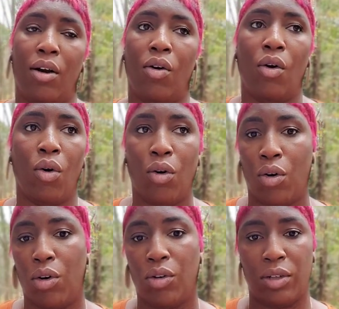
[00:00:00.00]

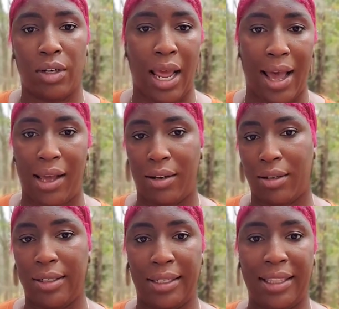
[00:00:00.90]
All not
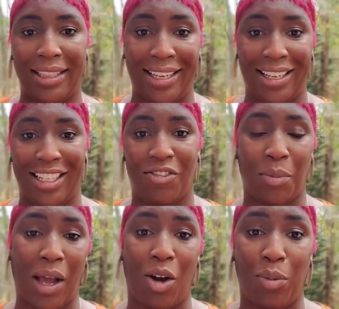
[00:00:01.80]
good things
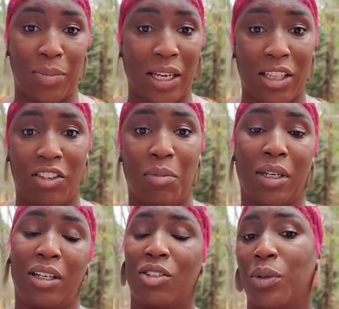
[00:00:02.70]
from our perspective,
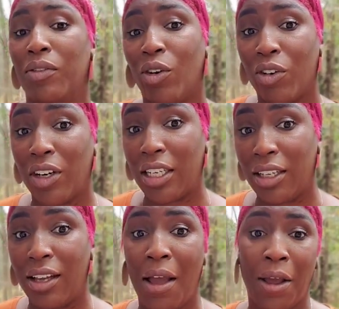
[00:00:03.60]
because we've
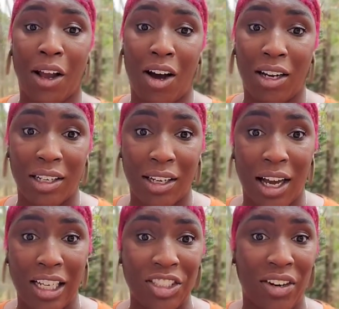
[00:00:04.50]
already gone under
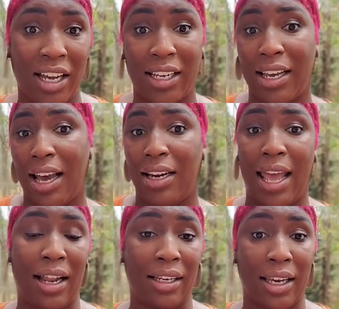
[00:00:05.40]
contract and kind of
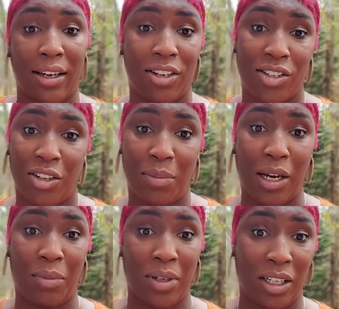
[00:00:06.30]
allocated a certain
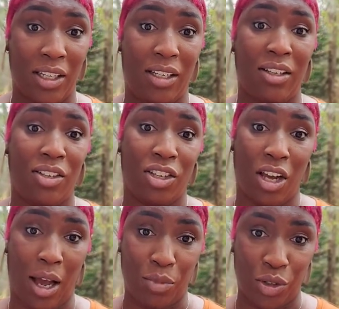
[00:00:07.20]
amount of money,
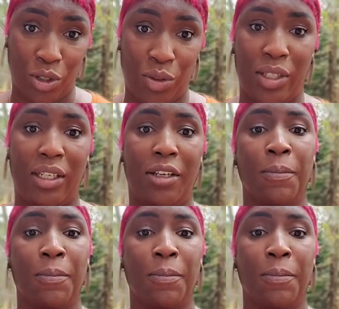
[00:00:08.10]
I'm sure you did,